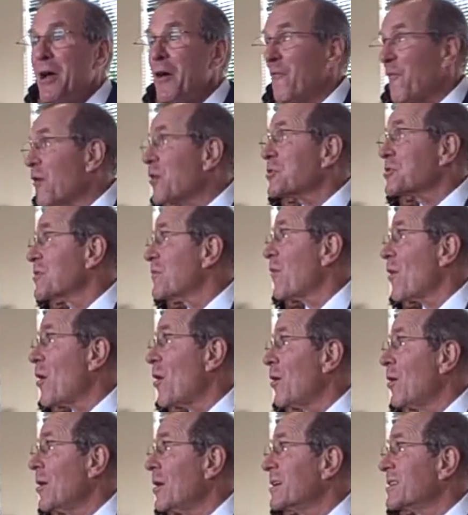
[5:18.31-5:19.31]
First of
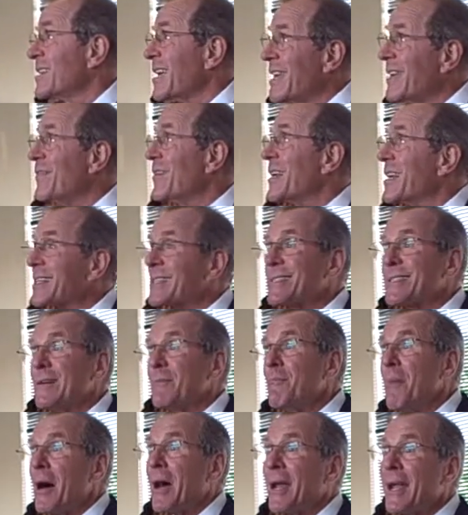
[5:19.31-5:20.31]
all, to even get
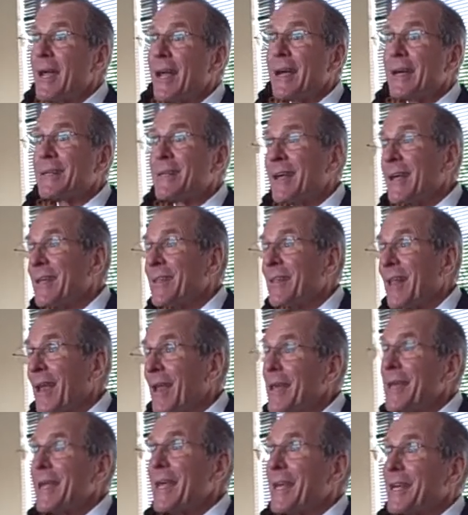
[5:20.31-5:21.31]
somebody in the
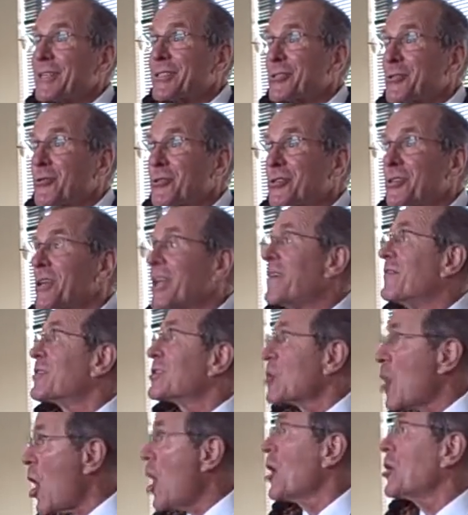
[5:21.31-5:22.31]
lending institution to even
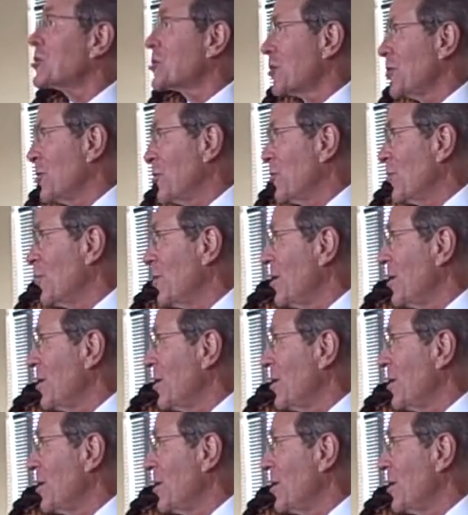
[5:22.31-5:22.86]
talk to you.